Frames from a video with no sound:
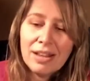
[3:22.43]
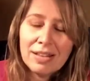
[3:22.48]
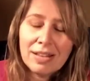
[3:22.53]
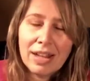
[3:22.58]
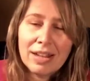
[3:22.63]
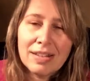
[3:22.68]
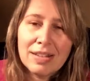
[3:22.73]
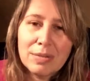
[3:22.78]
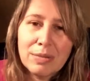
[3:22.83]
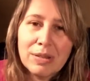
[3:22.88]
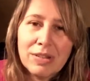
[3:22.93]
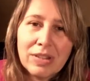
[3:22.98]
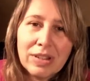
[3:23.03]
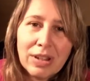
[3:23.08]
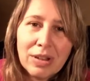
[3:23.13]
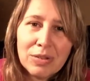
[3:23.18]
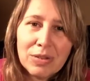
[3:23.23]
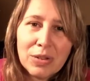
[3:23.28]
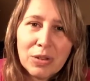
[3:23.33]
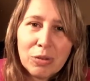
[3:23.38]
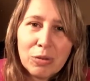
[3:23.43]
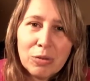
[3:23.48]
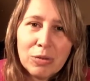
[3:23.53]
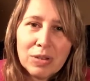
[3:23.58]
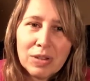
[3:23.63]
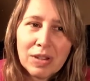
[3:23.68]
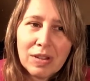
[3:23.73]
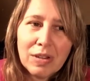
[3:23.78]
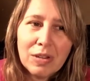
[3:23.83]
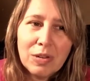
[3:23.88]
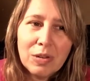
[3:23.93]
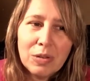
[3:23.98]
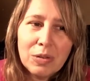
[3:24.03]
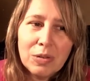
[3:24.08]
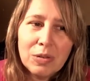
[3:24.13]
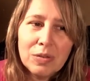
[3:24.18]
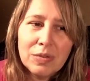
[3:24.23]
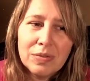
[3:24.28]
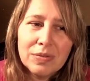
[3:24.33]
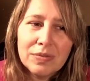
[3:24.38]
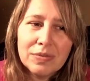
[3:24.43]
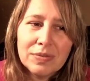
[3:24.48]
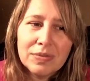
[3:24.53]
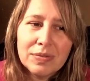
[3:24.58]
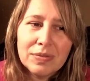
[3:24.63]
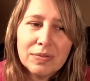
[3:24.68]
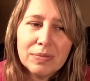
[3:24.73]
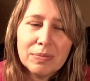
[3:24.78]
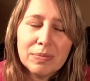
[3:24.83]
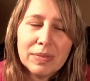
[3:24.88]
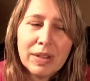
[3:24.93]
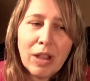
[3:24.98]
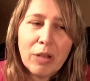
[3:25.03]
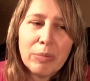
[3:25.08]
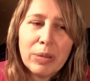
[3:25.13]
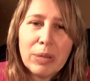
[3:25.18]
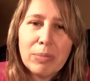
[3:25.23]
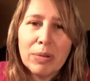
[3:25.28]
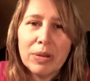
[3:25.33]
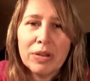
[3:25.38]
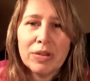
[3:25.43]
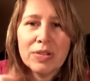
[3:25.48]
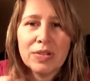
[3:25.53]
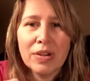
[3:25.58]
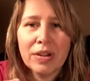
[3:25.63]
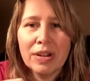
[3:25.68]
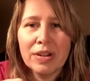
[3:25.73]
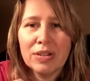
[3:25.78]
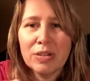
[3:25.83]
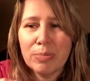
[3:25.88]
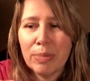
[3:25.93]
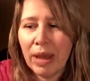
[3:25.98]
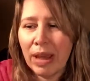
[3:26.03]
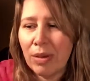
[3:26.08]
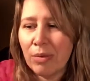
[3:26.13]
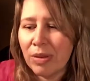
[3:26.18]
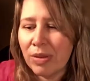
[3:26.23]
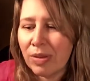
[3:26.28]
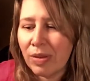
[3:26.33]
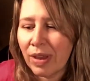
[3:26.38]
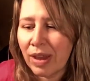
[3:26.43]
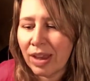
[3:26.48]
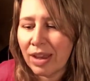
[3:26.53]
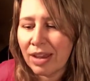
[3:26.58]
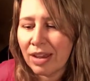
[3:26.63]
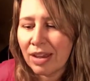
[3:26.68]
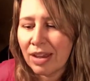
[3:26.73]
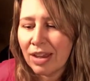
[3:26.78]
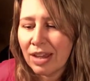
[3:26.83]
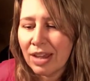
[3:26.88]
That's switching out too to now people are starting to pay with like